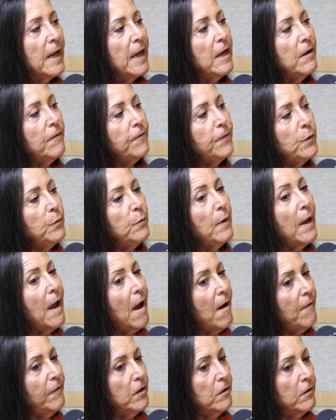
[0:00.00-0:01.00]
If you
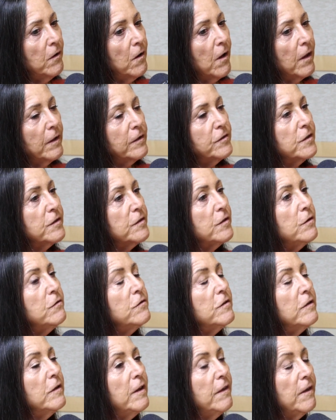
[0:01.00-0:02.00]
have an oncologist,
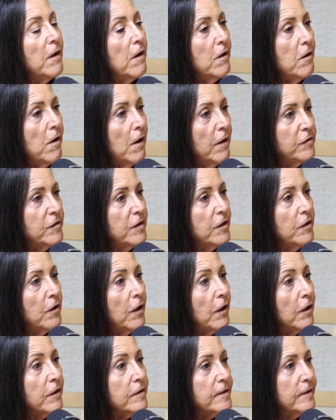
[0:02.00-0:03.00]
usually the oncology
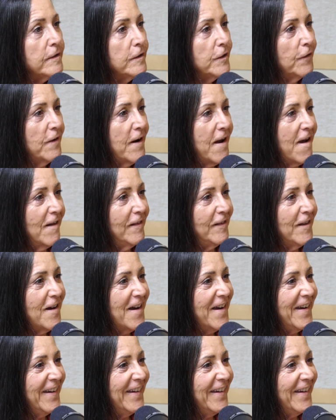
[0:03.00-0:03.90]
nurse is your ally.